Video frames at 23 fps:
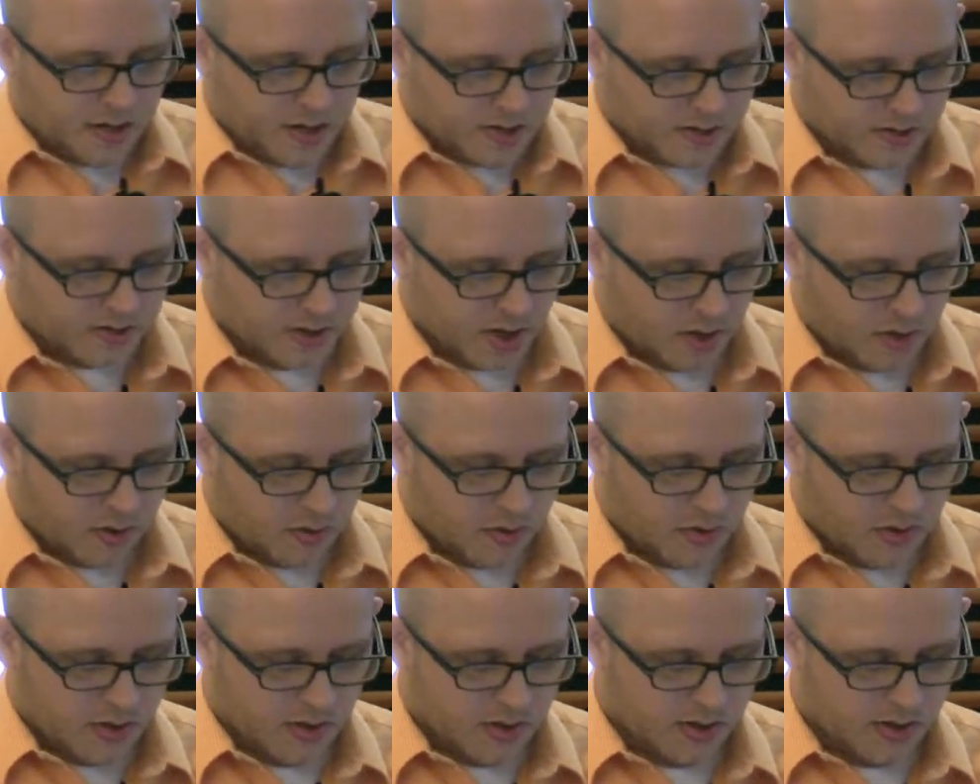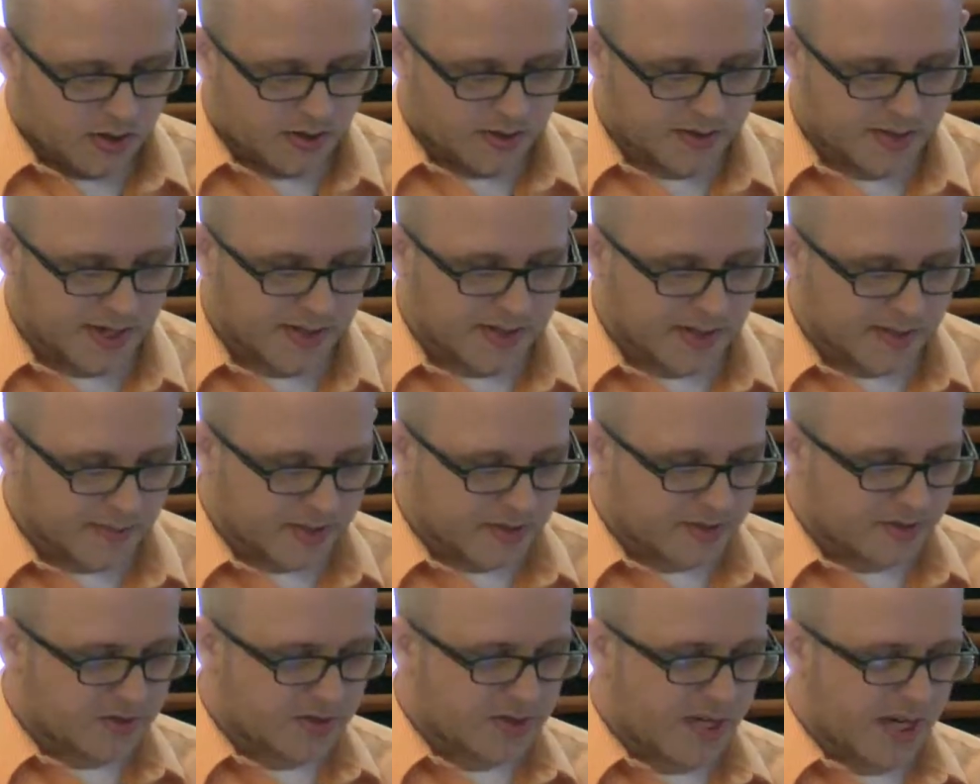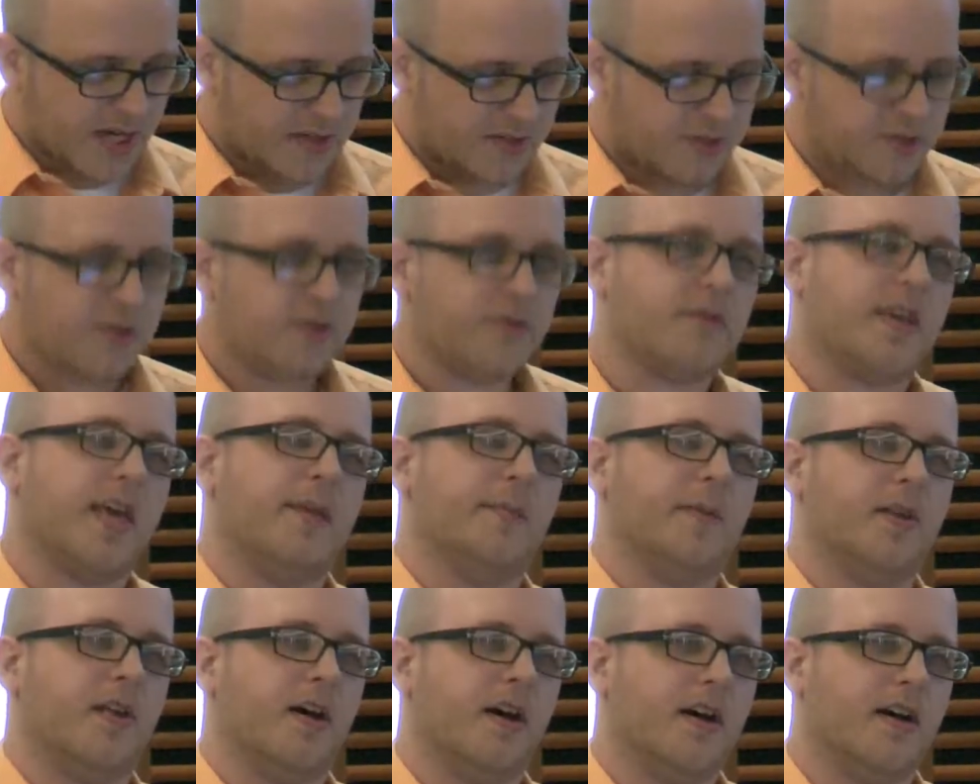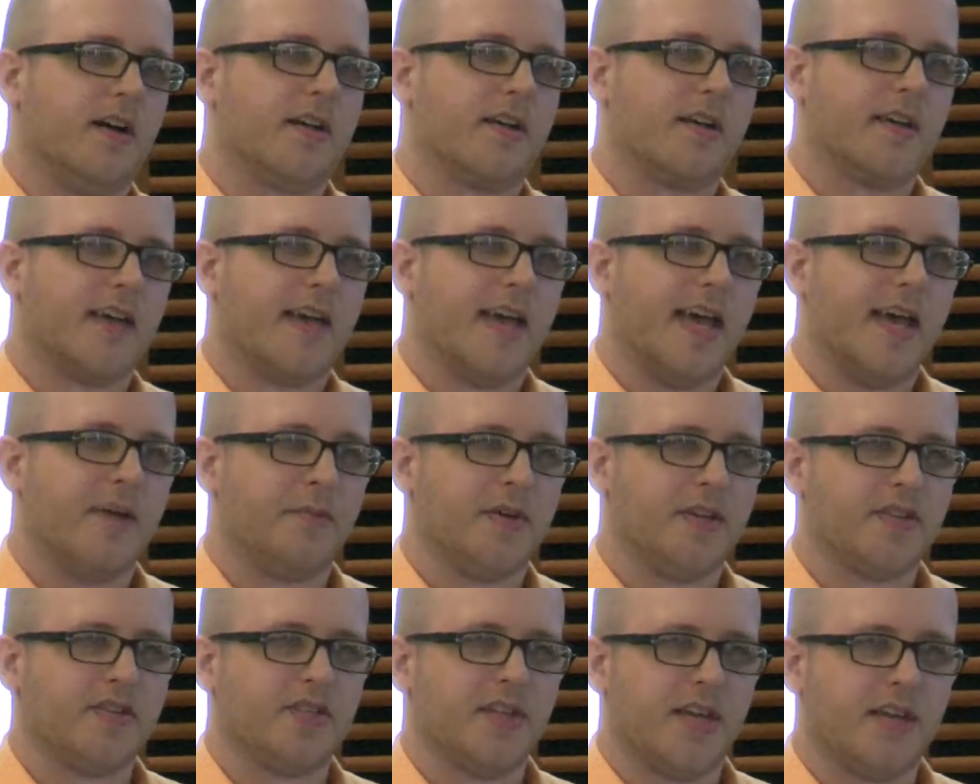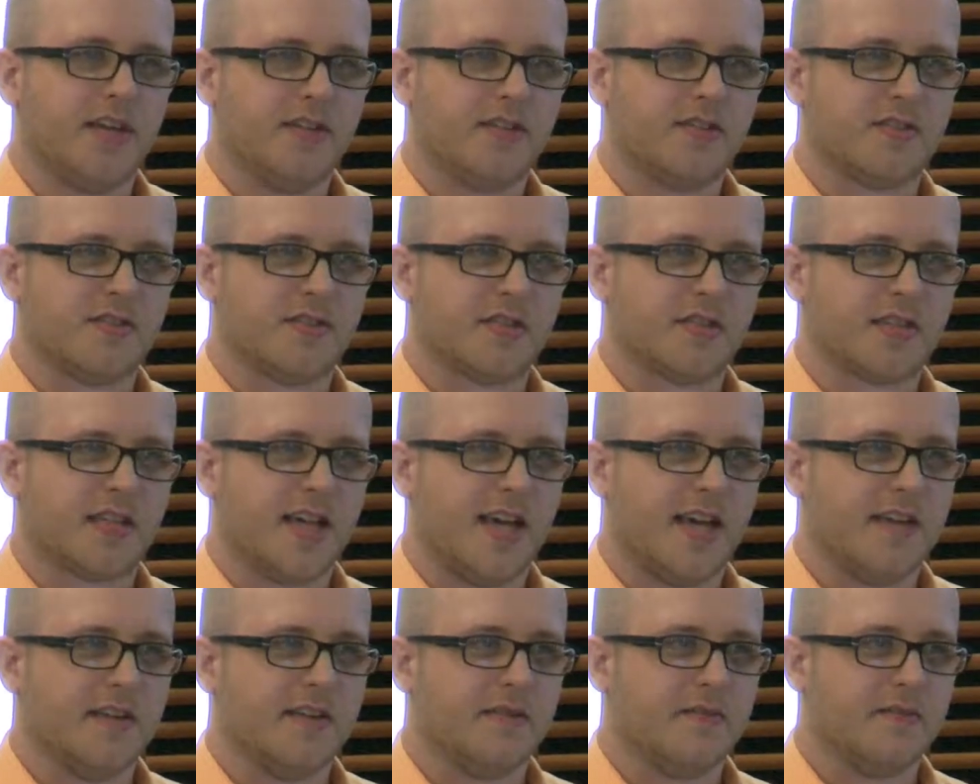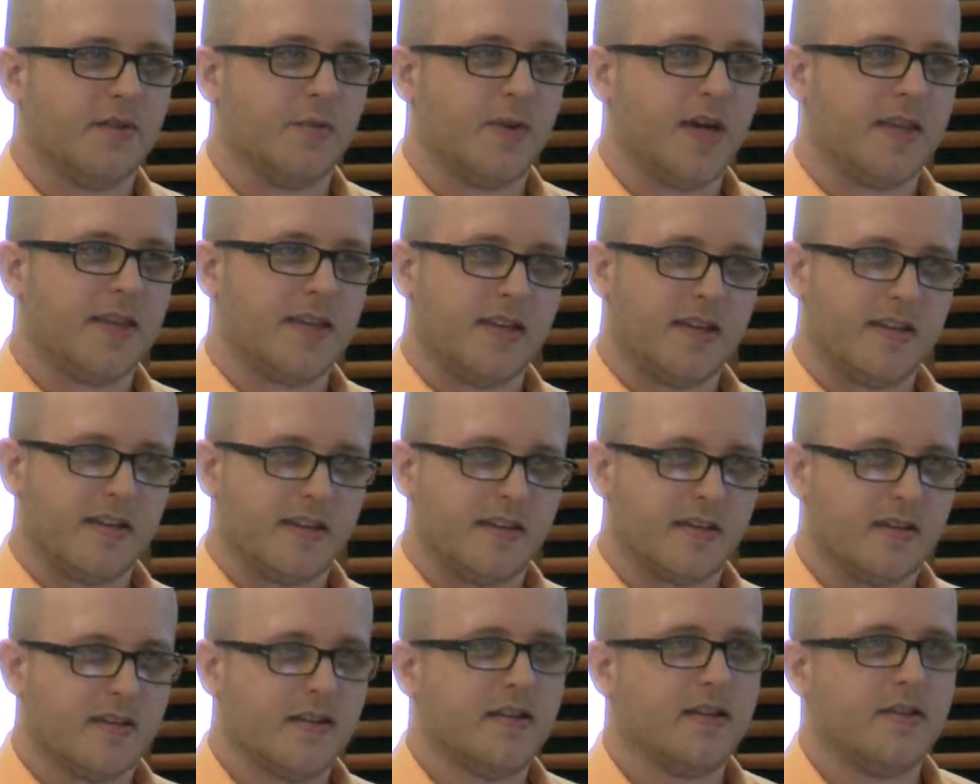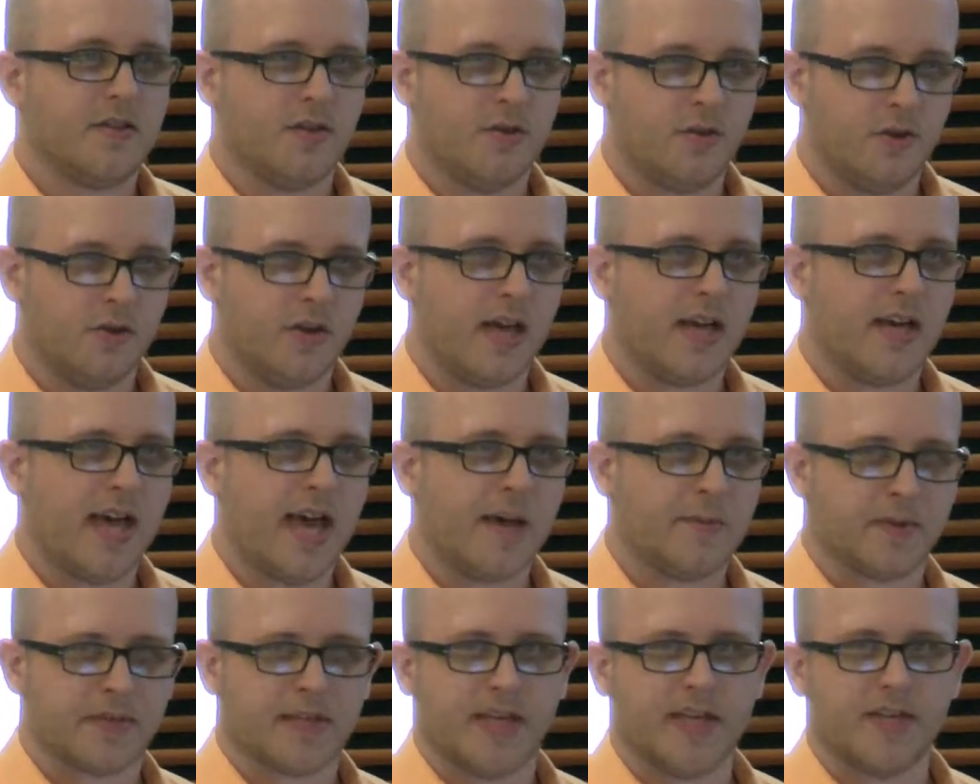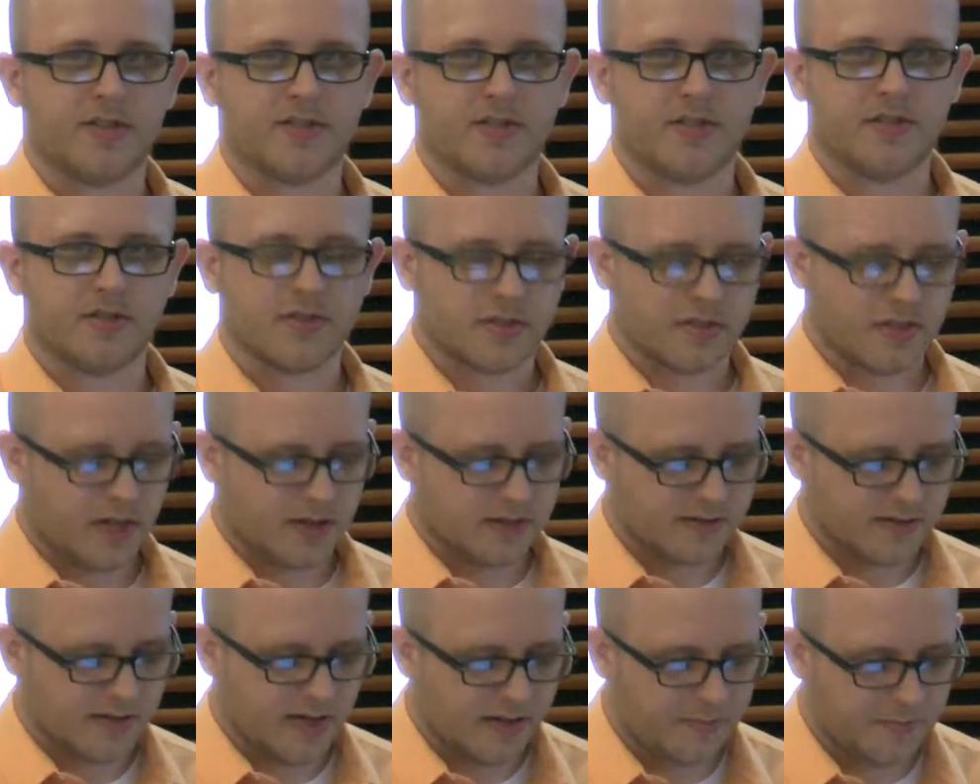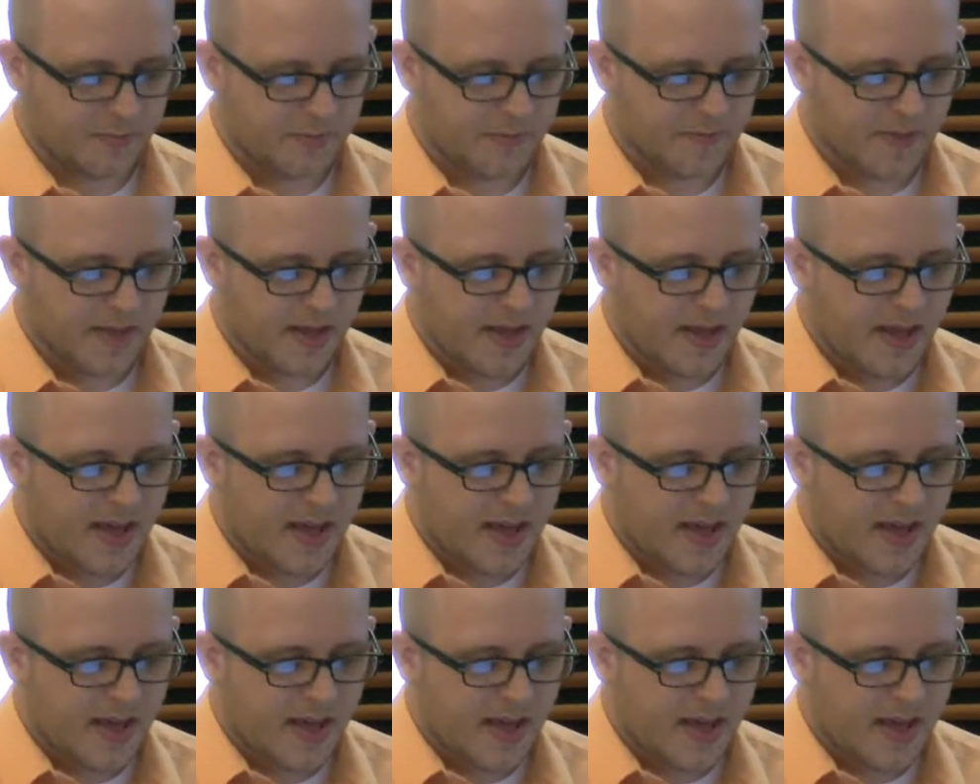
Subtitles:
So then ImageJ2 came along and we changed kind of the way that the whole application starts up.